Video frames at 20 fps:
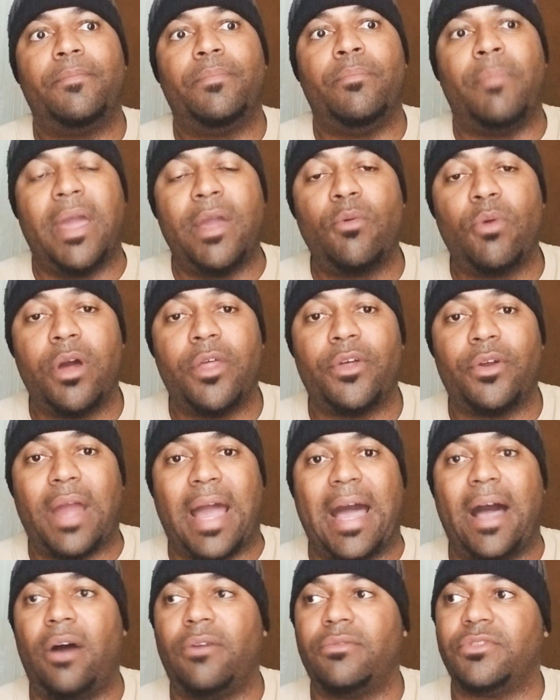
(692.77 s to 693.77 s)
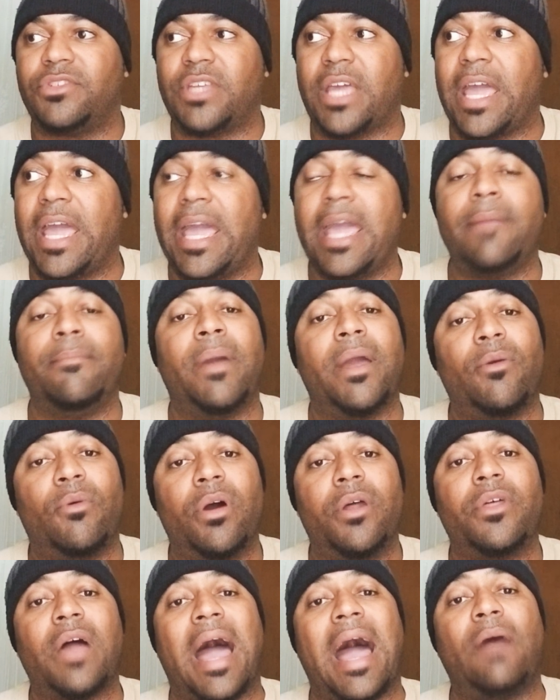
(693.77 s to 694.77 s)
Mayweather out and say, "Hey,
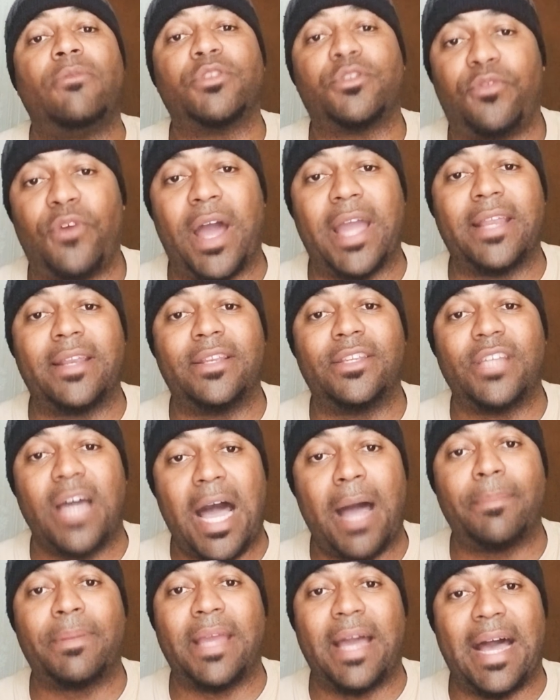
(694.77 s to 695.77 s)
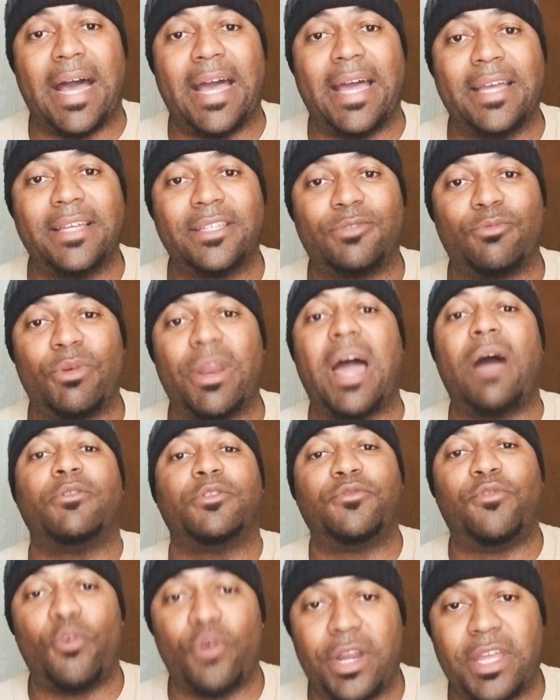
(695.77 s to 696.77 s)
Mayweather, I was fighting top guys when I
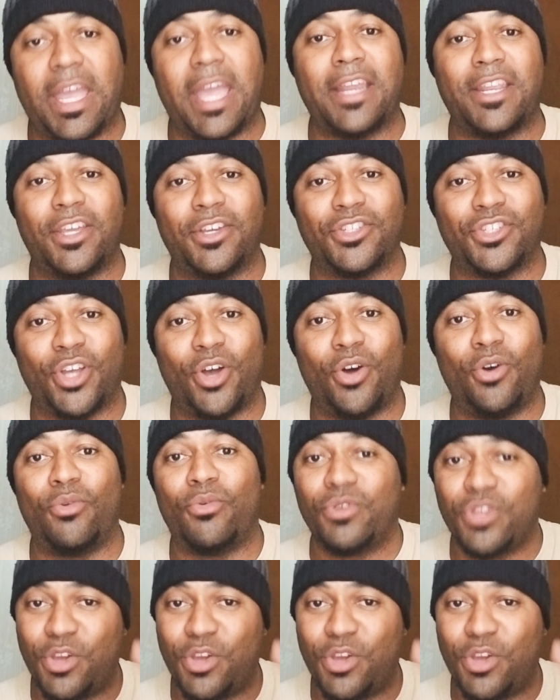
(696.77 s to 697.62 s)
was 48 years old.